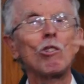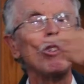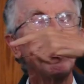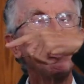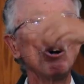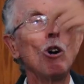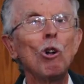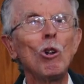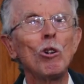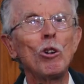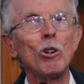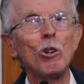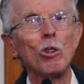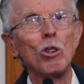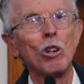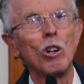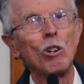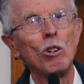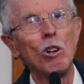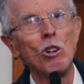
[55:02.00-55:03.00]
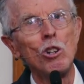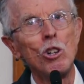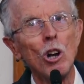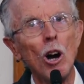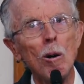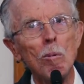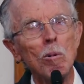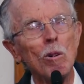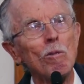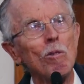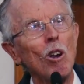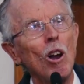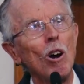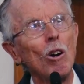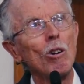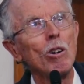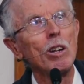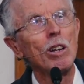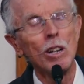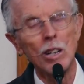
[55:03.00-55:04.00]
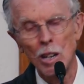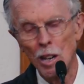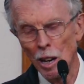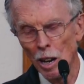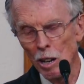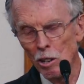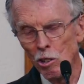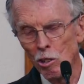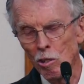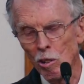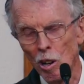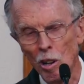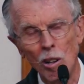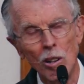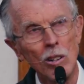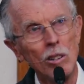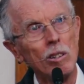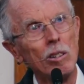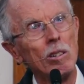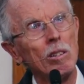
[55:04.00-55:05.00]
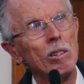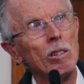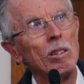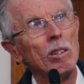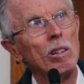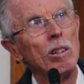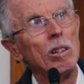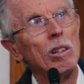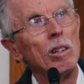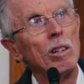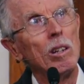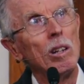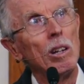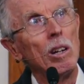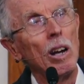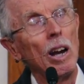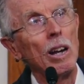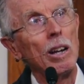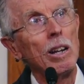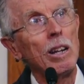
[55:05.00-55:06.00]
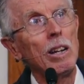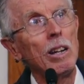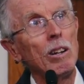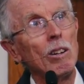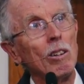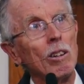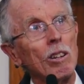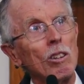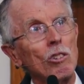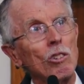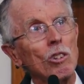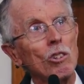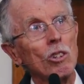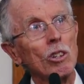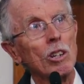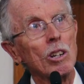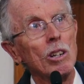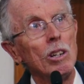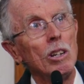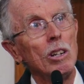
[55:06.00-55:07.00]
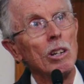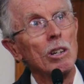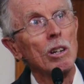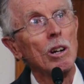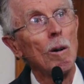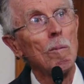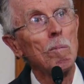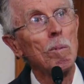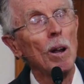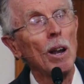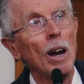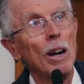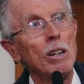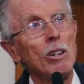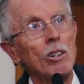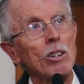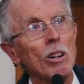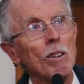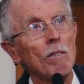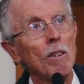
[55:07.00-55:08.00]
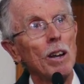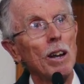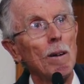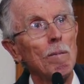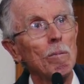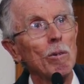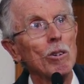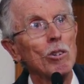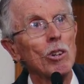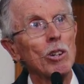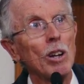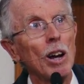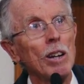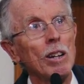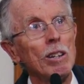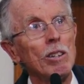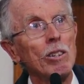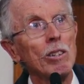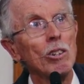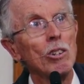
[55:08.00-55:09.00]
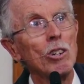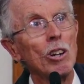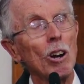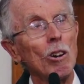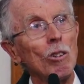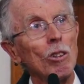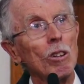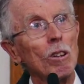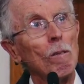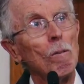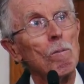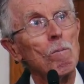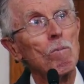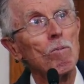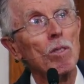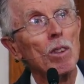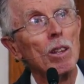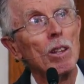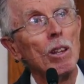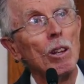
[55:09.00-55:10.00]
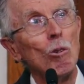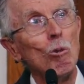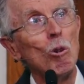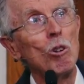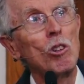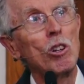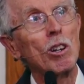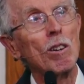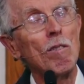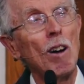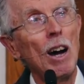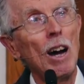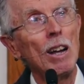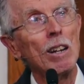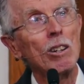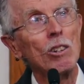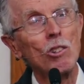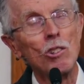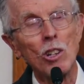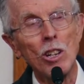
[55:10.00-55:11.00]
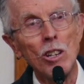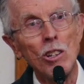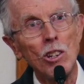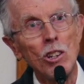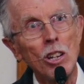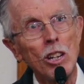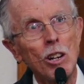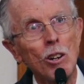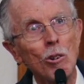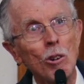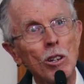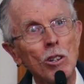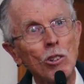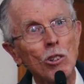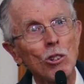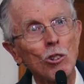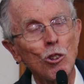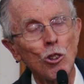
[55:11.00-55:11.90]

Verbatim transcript: they all do the good job of lowering your cholesterol. And here, this is a compilation of a number of studies that show that risk of heart disease decreases